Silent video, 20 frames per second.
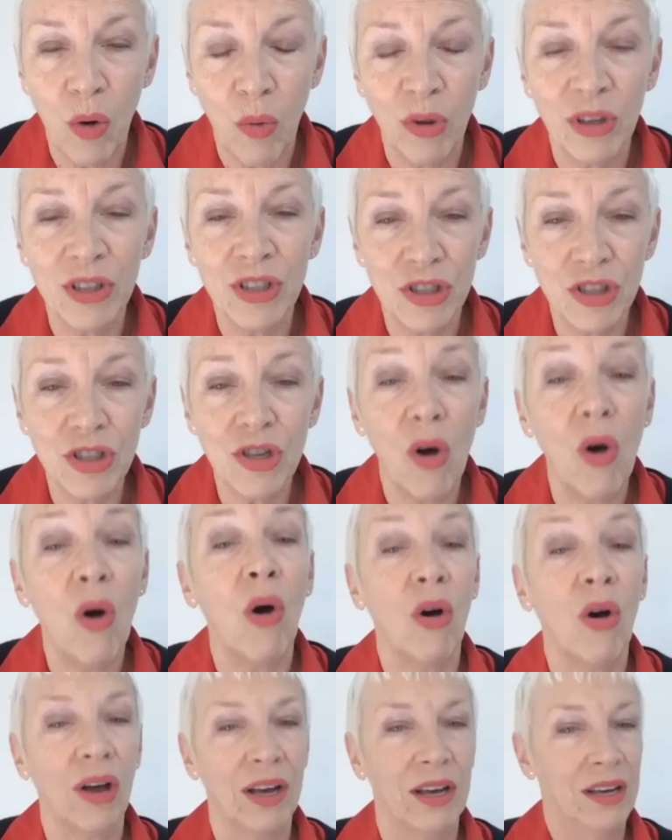one's
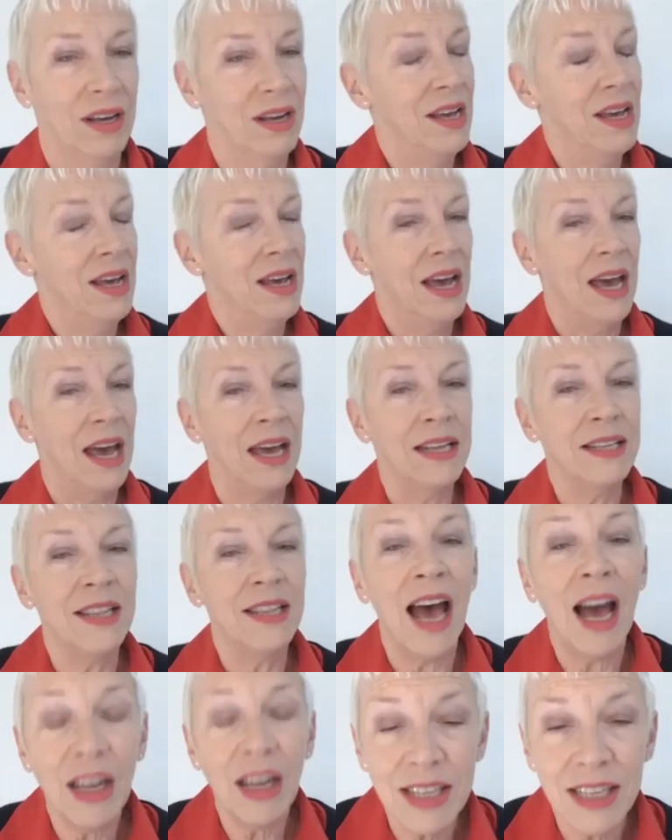talk. And
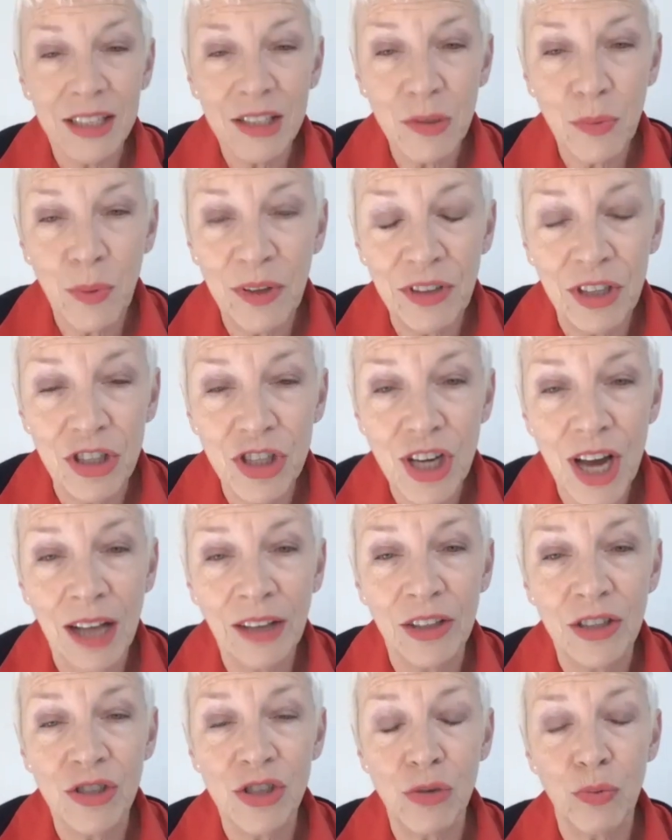that is when the
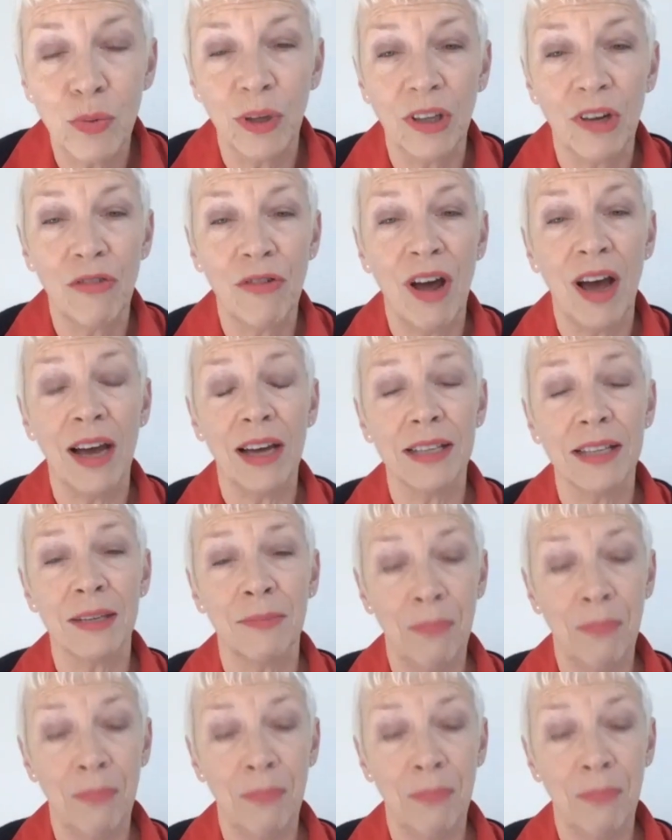challenge will arise. And